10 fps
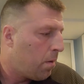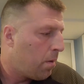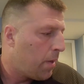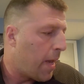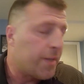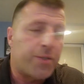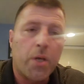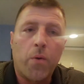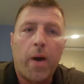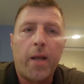Yeah,
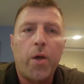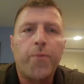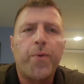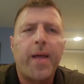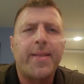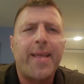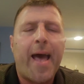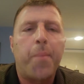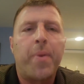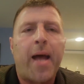so look for that to
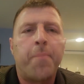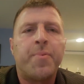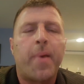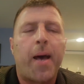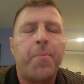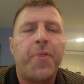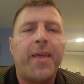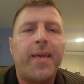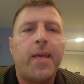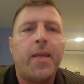happen. I'm
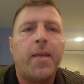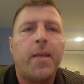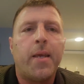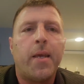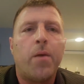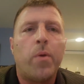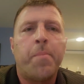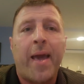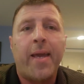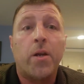thinking we
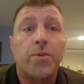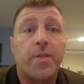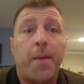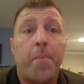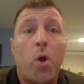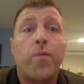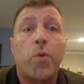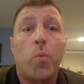may hear something over the